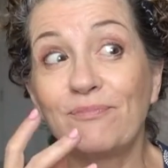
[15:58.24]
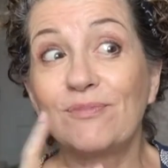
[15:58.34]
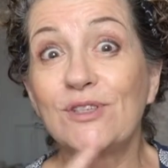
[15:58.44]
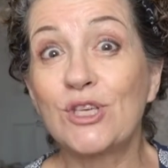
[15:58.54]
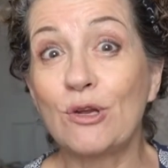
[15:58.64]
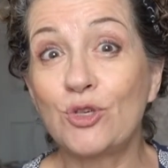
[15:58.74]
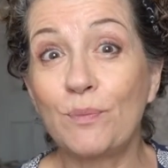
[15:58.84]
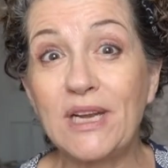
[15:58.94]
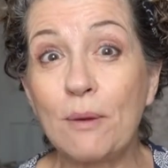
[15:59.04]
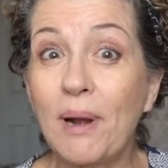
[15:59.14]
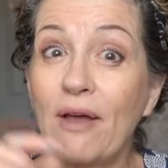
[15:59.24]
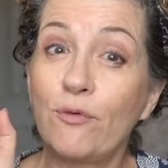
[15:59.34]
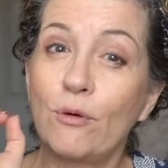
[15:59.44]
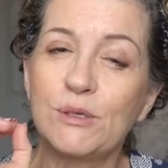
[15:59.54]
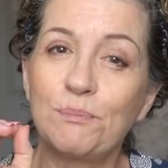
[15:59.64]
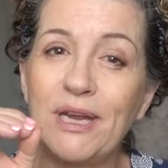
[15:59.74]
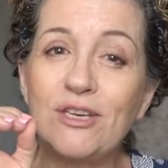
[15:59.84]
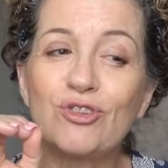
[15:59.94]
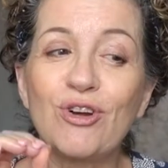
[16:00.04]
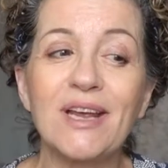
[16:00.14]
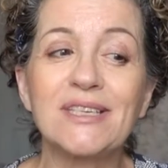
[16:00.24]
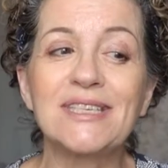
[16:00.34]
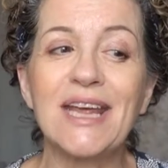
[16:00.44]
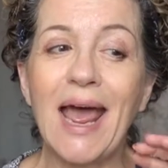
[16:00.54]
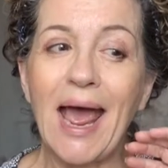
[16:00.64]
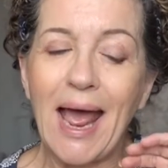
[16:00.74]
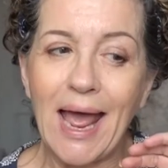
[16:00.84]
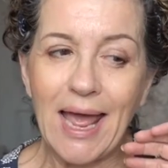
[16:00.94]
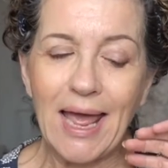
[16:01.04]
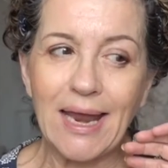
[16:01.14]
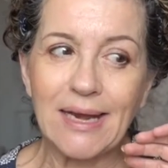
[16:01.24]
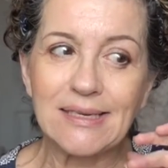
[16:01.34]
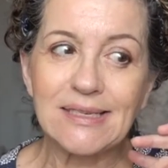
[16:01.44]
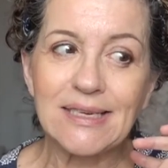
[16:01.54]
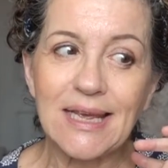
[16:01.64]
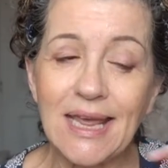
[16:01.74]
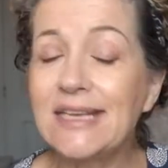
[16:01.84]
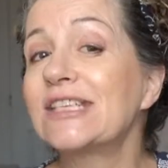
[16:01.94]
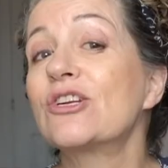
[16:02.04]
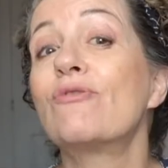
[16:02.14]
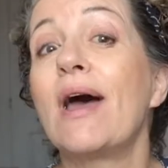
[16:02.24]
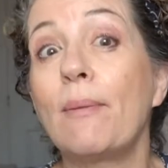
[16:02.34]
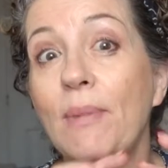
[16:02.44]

social media platforms, Pinterest and Instagram,